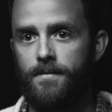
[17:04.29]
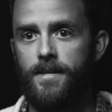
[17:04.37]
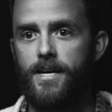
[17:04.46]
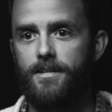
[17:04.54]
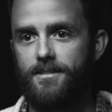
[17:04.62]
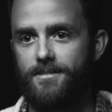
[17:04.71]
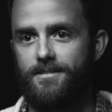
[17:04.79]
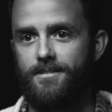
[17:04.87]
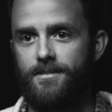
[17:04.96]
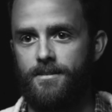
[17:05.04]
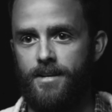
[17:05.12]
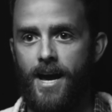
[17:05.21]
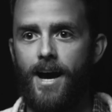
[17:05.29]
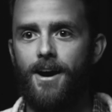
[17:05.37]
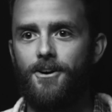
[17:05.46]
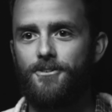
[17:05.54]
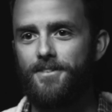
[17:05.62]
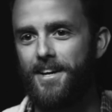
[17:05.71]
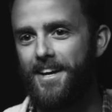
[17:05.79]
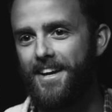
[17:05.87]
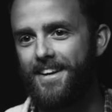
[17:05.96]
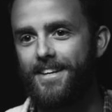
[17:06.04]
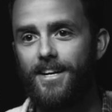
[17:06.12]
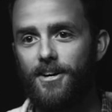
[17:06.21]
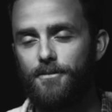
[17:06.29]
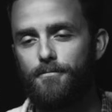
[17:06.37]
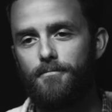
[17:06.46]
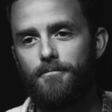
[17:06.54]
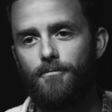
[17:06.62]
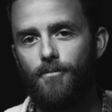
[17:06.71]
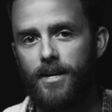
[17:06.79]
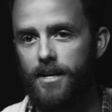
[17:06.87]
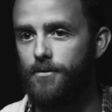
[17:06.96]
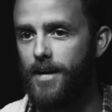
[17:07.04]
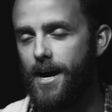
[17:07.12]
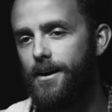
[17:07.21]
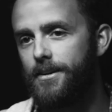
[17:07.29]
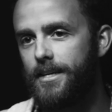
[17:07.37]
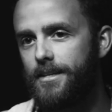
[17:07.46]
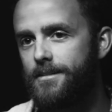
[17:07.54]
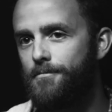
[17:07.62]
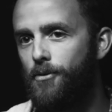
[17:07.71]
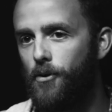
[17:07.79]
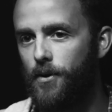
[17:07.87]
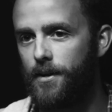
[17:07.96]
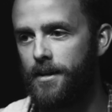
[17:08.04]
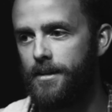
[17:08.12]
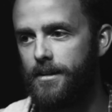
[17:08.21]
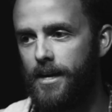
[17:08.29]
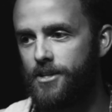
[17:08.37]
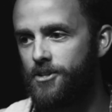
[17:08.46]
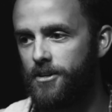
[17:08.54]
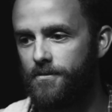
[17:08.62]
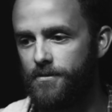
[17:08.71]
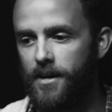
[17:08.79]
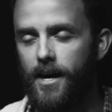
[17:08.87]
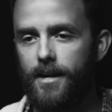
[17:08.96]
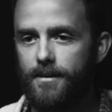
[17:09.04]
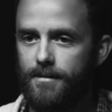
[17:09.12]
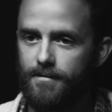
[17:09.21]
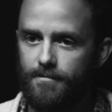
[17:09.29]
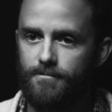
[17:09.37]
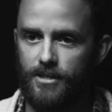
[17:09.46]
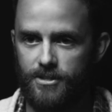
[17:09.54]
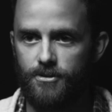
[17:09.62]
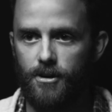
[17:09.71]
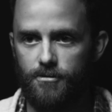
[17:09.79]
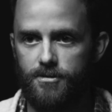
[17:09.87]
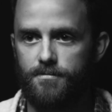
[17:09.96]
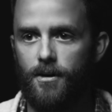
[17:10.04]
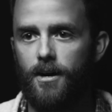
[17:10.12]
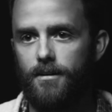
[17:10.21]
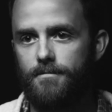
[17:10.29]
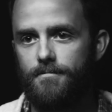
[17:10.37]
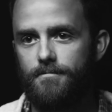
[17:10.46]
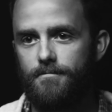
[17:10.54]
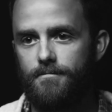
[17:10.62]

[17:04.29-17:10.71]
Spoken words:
this now. When in reality, it's important. I should have thought, let's grow small,